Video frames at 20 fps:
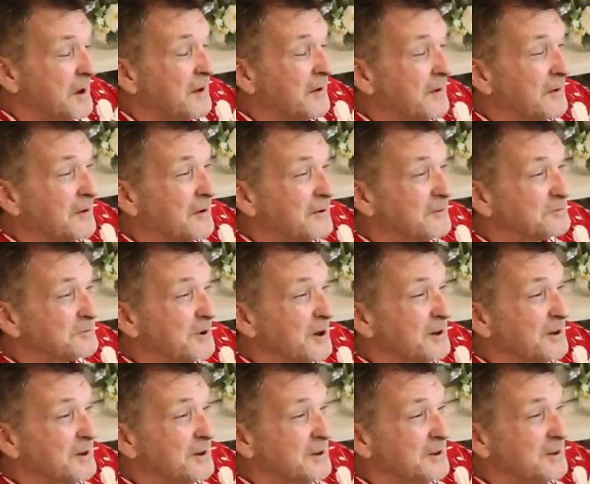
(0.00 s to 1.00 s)

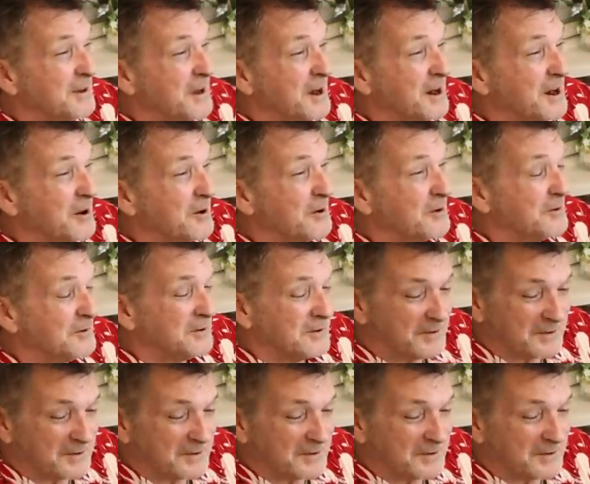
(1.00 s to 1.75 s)
Alrighty now,